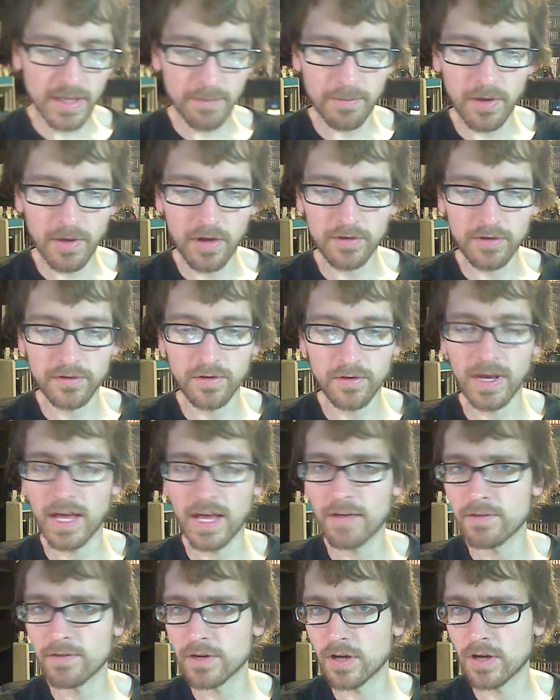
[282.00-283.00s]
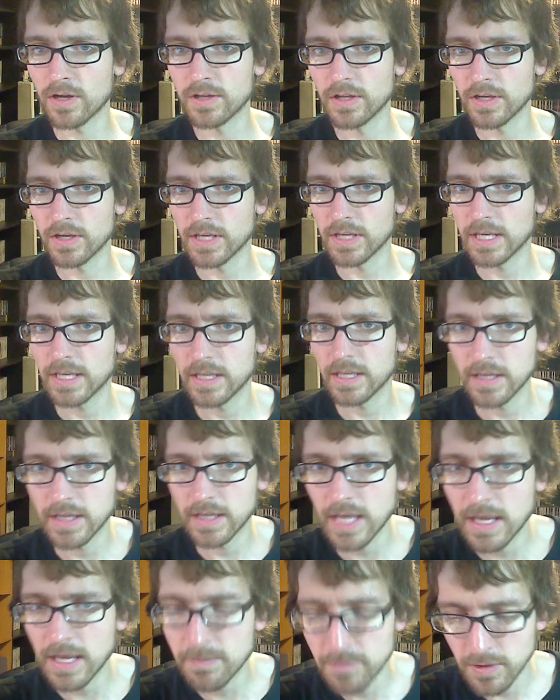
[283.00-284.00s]
up also, I have it on the
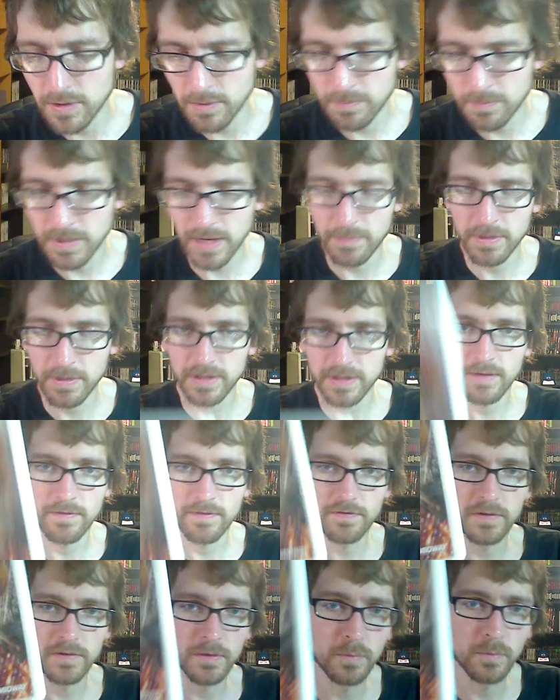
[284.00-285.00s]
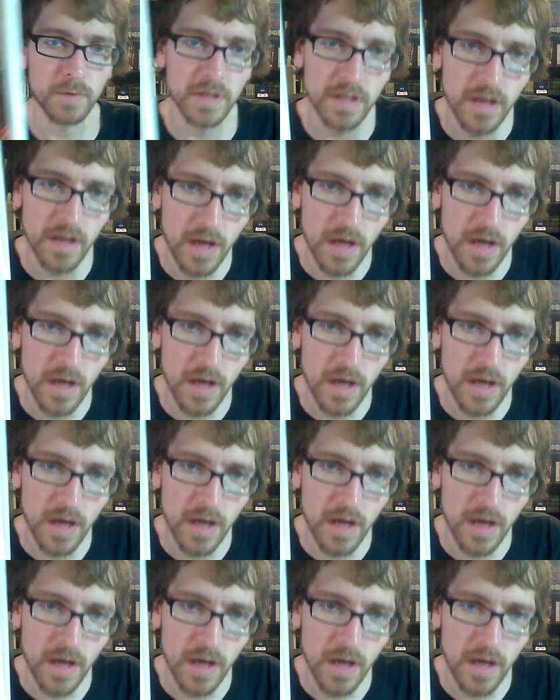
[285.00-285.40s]
GameCube, but I picked up for the Wii,